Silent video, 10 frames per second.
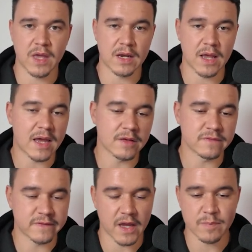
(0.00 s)
And I
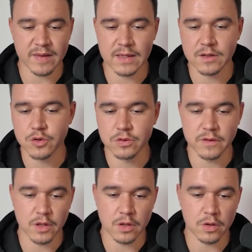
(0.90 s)
type in
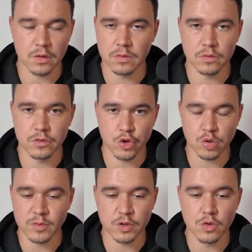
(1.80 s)
the
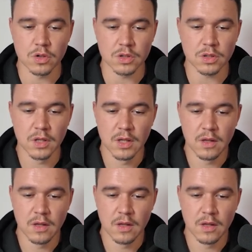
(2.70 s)
German Google,